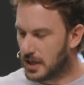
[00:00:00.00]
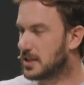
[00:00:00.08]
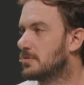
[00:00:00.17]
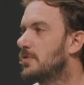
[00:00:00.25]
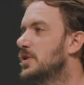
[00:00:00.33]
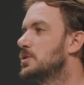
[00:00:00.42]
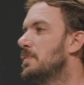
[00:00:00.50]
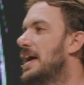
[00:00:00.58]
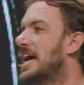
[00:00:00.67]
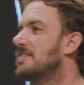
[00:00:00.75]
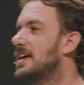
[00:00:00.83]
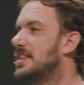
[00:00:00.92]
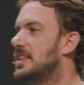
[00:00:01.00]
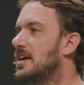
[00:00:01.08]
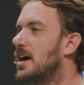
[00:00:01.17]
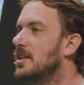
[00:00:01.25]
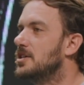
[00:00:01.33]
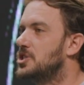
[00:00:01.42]
Some of us may have that
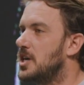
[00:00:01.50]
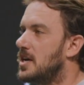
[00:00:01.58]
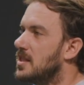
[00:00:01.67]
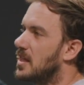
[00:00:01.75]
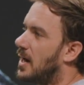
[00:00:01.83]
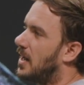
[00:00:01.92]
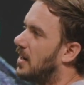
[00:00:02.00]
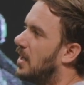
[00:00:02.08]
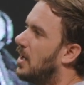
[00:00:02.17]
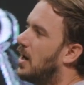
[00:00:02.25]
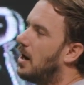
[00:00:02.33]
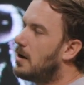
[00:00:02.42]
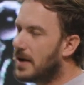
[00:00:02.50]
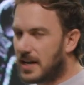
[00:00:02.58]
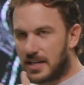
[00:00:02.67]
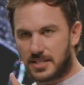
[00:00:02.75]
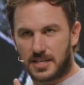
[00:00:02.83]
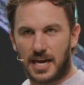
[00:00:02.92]
theology that, oh, I
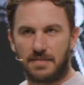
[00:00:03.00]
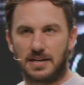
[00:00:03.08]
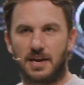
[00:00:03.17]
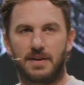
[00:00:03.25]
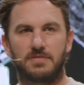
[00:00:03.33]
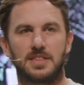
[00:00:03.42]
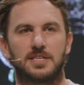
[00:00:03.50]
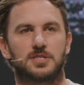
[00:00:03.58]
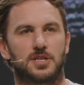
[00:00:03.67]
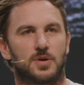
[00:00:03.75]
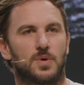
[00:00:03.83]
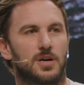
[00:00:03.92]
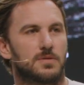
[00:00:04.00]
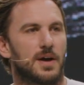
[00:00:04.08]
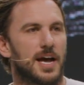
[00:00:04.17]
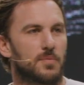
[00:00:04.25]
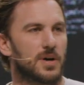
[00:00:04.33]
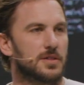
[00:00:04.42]
got saved and now everything's going to work
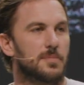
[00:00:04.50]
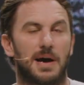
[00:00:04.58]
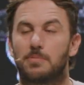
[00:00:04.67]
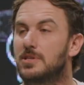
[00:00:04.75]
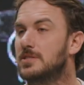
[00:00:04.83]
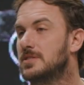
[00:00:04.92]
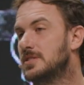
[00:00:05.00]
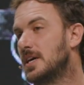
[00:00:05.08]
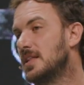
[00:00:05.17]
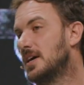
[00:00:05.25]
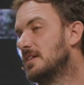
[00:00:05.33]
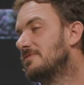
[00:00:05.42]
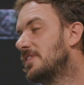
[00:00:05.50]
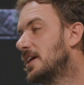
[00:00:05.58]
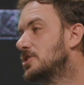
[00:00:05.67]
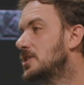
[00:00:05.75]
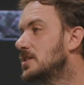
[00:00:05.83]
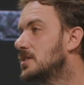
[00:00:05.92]
right. Well, the Bible doesn't say that. In
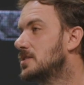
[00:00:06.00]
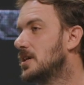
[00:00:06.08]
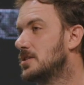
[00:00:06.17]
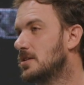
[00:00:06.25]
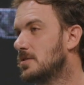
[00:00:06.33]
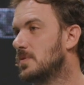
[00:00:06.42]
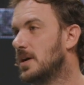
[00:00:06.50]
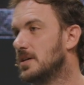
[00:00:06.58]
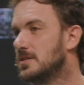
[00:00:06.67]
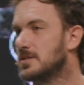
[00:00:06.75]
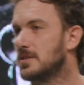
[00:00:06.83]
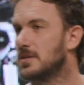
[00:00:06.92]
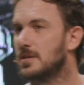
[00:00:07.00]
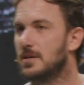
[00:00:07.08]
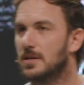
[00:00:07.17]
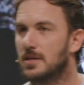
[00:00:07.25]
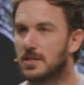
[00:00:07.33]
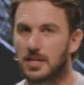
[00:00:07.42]
fact, Jesus says otherwise,
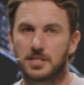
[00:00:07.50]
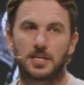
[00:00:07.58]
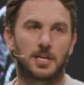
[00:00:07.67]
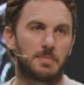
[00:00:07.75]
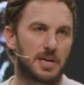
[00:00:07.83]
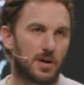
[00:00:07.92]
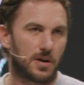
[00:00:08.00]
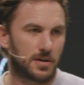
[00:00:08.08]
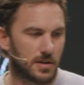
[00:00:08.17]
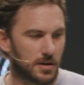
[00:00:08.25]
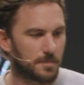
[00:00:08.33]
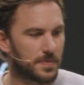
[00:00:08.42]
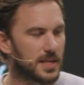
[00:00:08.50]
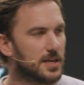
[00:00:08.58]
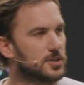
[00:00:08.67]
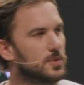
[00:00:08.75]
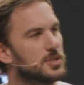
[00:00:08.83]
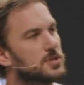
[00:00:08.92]
that it's going to be harder.
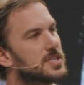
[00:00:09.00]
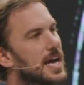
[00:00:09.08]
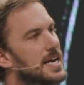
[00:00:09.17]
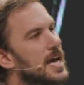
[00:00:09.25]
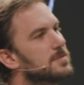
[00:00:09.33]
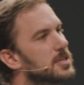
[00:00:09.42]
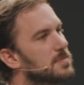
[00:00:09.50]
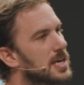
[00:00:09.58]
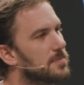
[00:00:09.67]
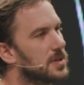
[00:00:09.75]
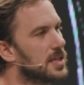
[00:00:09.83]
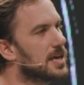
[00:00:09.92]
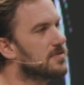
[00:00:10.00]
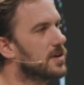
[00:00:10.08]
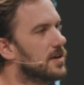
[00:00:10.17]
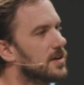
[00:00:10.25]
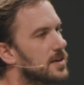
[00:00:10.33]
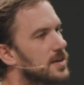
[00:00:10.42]
So when you signed up to be a
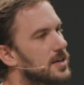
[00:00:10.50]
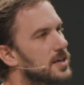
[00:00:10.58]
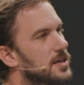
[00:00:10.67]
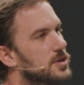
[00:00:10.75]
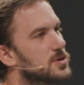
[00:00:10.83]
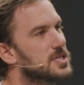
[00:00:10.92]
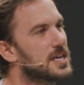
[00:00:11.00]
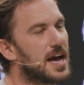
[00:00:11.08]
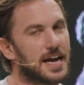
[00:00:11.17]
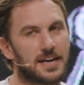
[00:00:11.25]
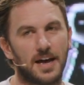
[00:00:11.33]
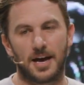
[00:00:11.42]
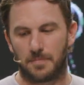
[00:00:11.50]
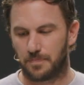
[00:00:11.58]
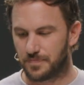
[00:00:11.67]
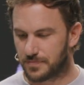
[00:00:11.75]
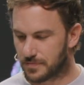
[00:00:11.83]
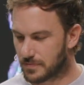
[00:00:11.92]
believer, you signed
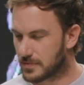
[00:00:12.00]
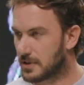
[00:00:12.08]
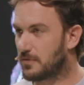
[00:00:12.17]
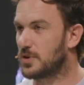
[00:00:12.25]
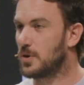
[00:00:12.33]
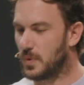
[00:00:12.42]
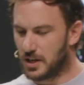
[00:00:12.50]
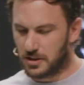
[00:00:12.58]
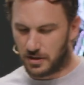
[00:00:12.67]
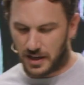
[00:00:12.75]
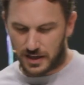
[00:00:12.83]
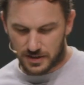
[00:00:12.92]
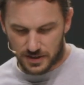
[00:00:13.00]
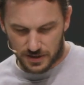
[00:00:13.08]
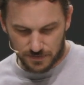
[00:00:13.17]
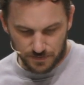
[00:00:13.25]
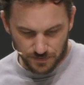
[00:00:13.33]
up for the wilderness.